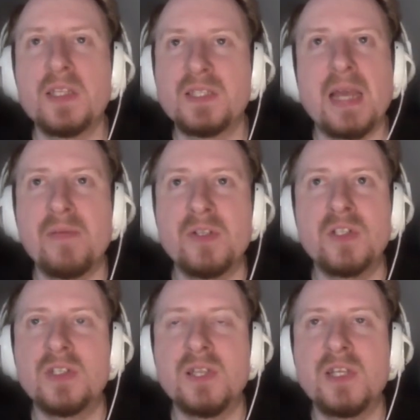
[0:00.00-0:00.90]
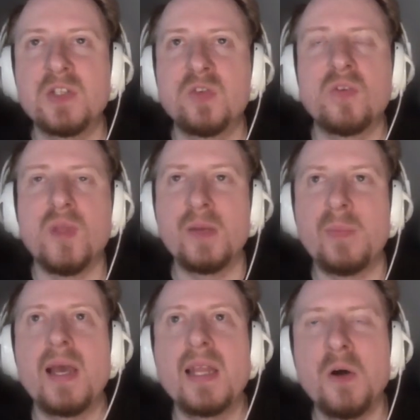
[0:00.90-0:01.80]
they're all like scavengers and they're just sort of
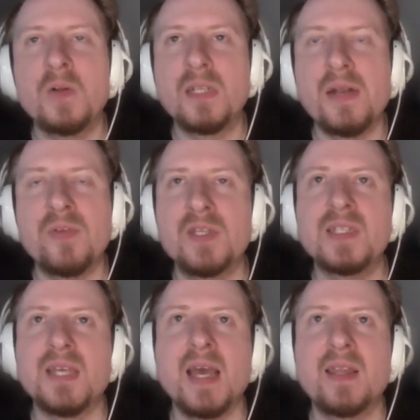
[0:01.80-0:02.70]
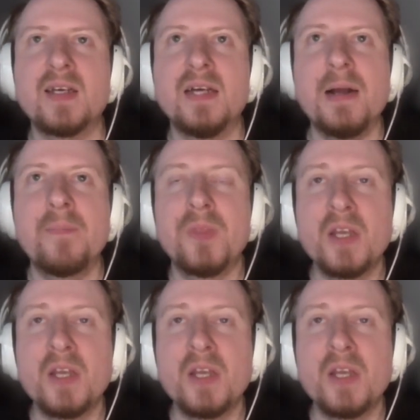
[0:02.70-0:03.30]
like barely holding everything together.